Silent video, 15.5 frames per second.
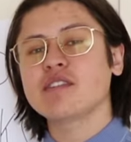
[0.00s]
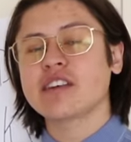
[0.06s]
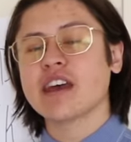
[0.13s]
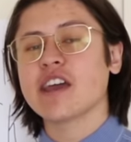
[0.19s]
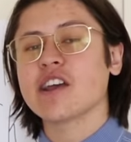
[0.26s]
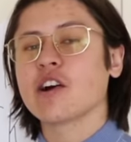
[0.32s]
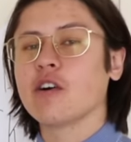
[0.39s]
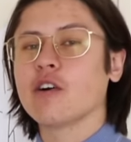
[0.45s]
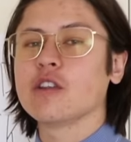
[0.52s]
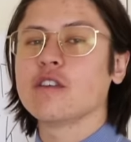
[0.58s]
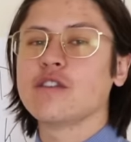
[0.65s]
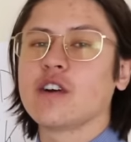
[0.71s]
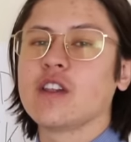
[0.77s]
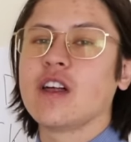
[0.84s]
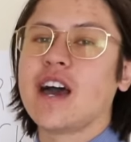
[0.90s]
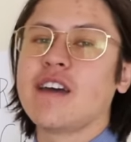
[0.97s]
to take hold of
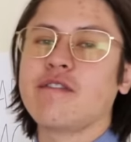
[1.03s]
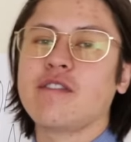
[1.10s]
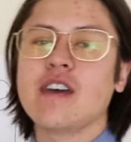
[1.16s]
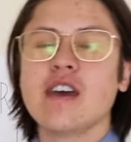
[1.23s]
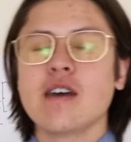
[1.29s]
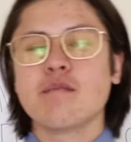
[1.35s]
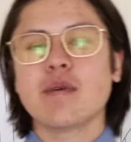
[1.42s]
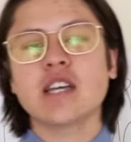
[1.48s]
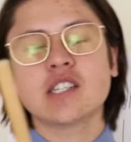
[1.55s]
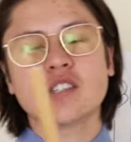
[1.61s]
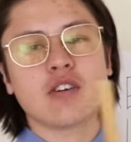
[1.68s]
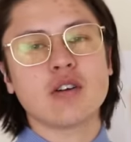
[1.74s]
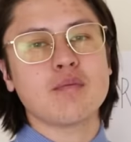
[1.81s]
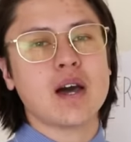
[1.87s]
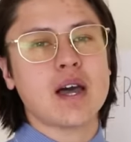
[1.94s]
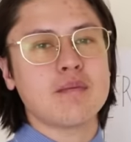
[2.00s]
your life. Make sure
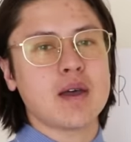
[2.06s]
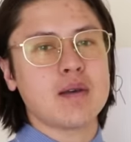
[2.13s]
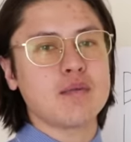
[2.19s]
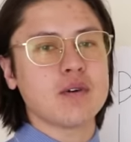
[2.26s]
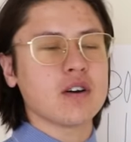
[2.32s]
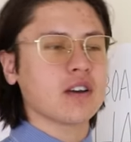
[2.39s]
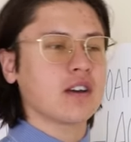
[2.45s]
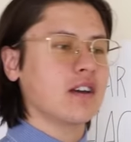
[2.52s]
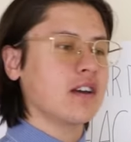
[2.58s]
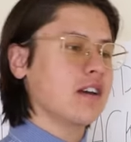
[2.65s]
to buy my book,